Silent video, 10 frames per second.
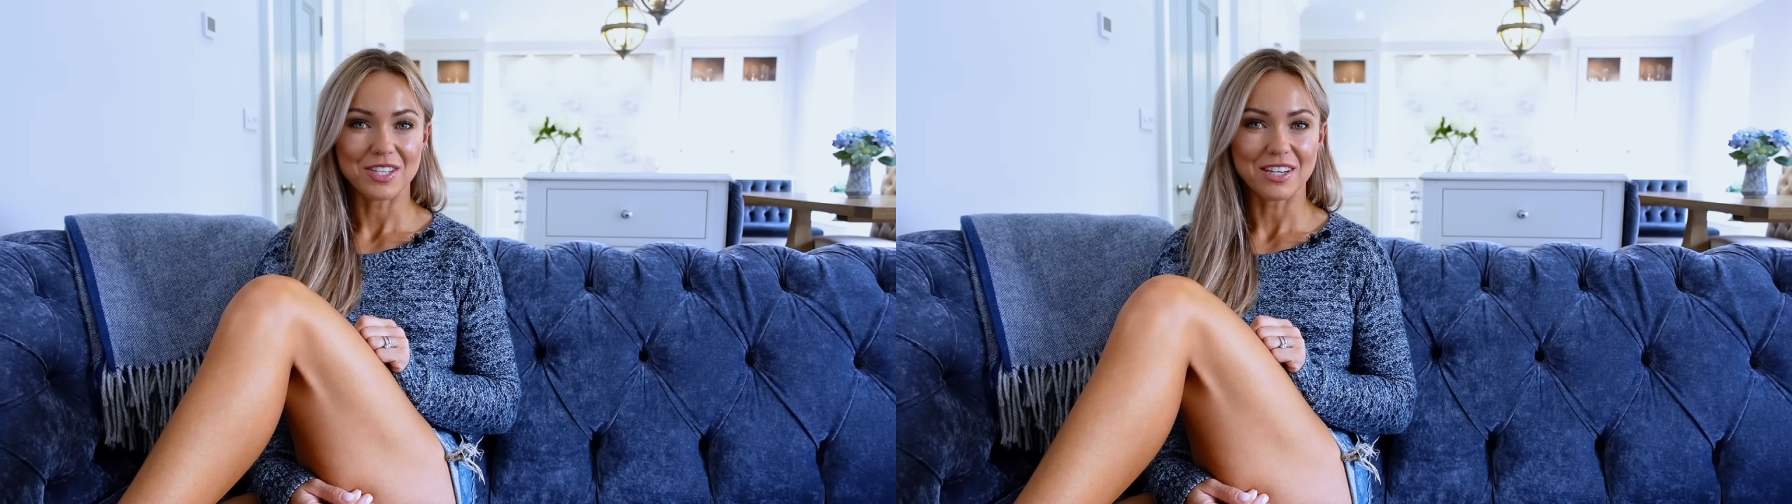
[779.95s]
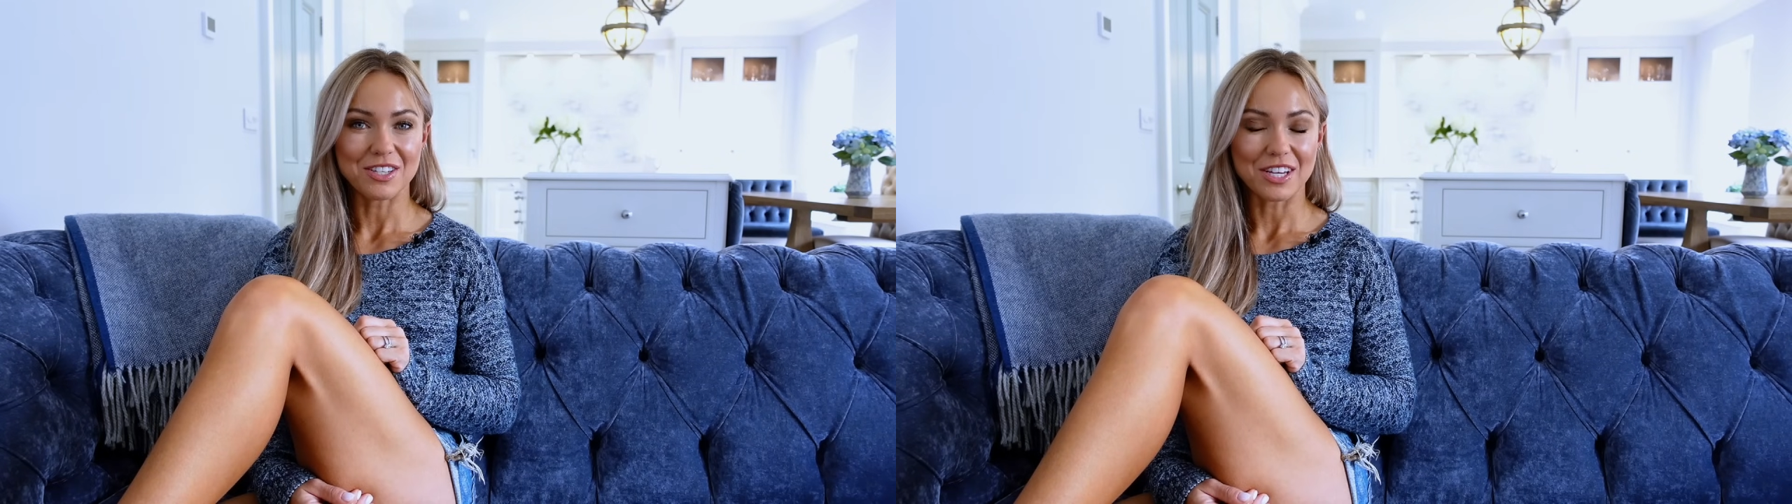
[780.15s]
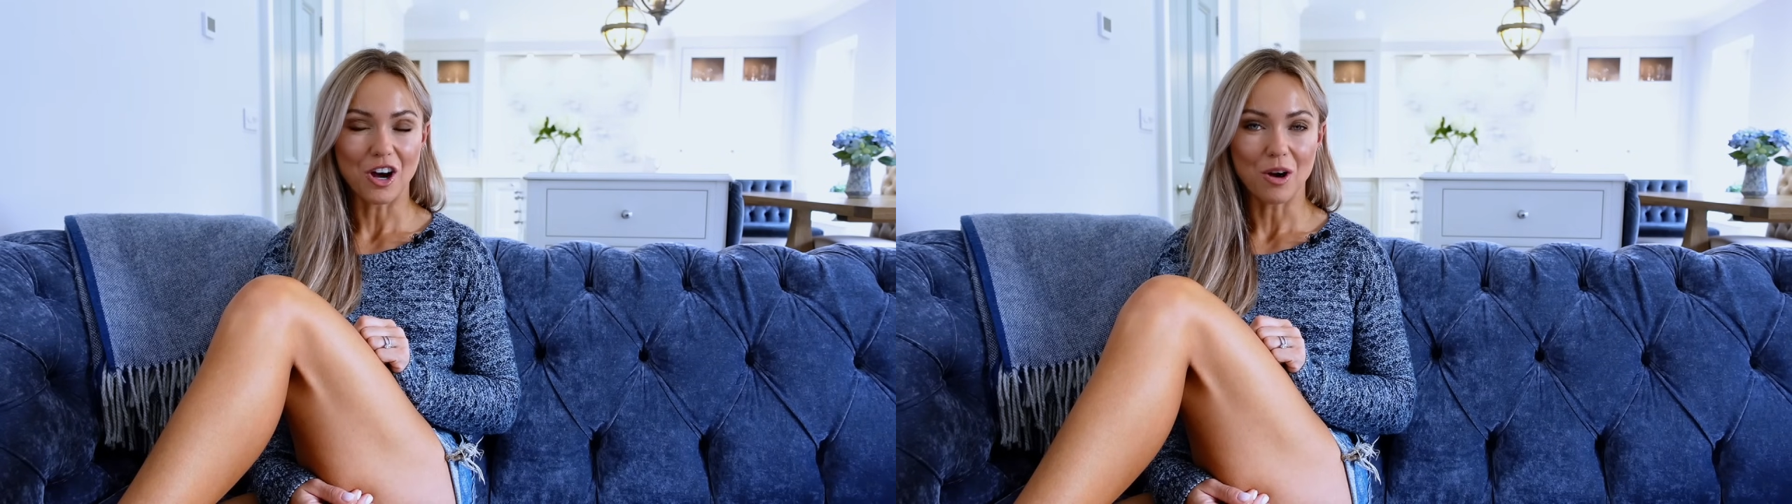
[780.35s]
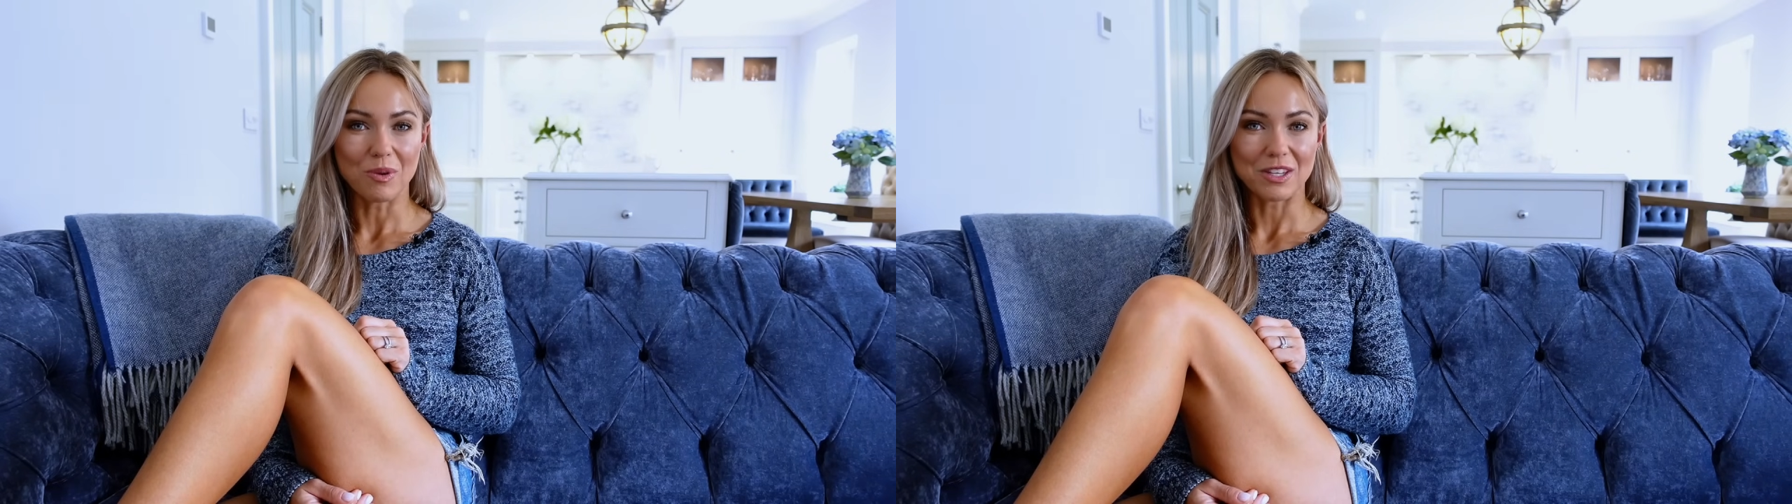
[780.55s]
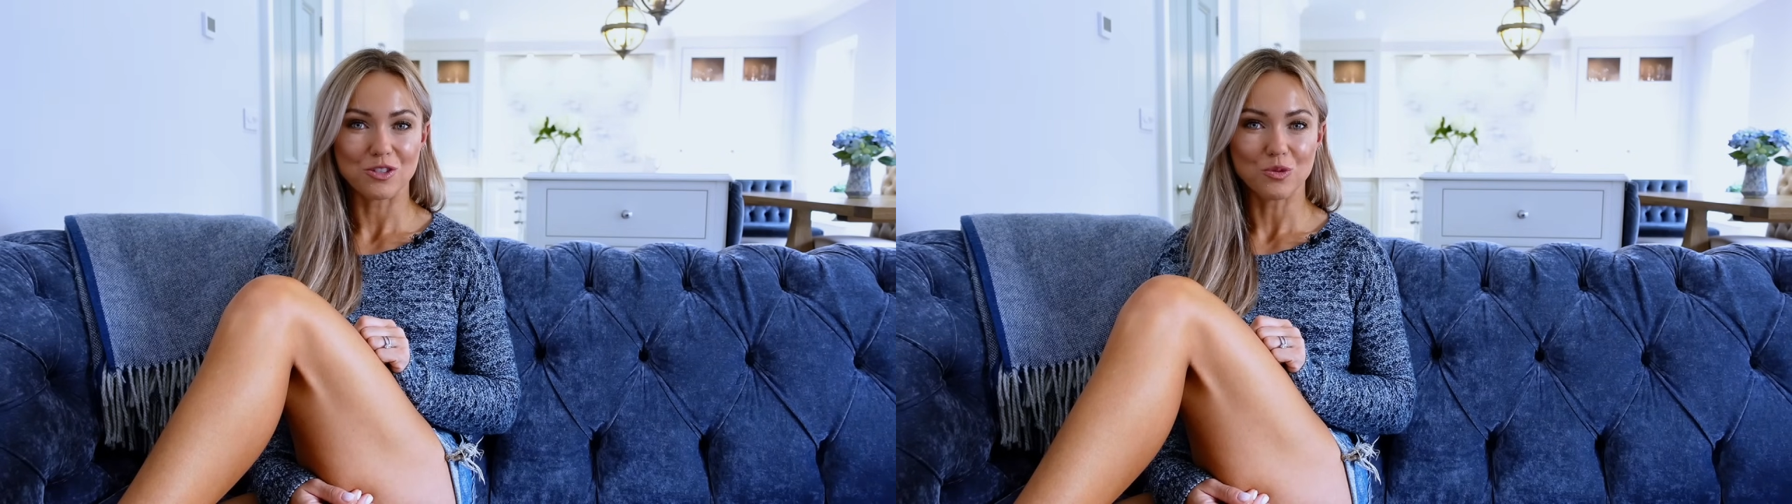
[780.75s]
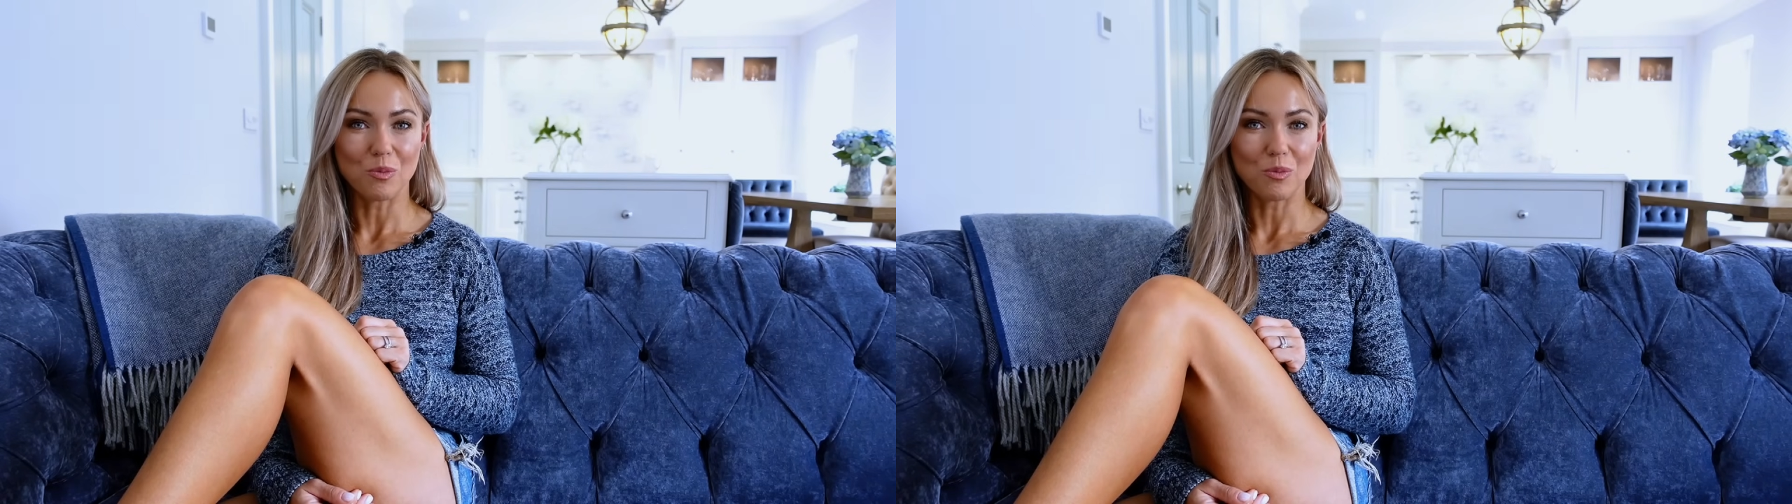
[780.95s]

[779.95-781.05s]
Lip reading: Changing it up is so